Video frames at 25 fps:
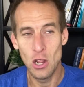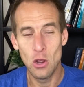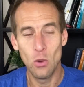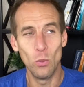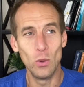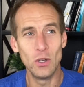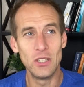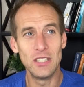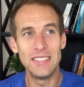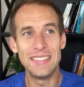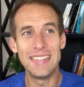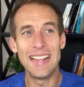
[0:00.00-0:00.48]

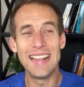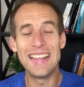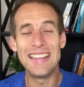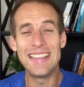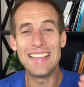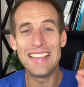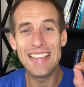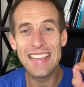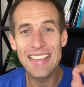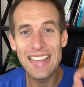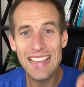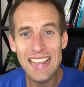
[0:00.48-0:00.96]
which is a
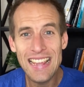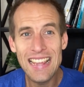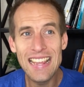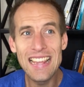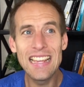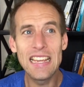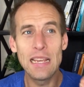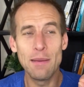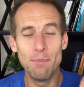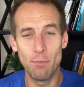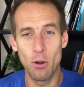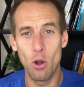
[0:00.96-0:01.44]
key
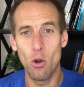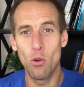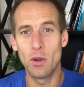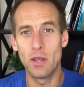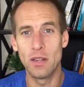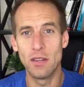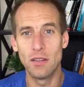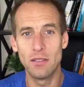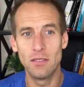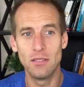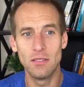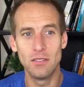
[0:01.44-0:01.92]

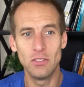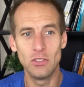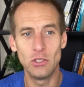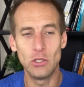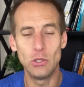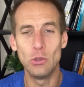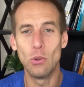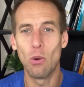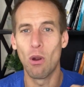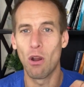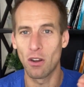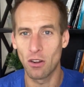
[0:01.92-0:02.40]
component
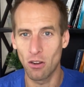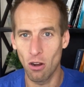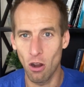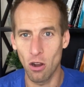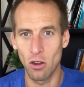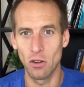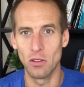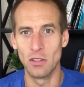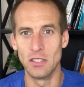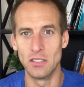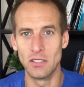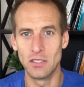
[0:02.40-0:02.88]
to our
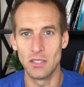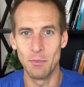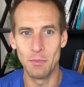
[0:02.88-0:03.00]
cartilage.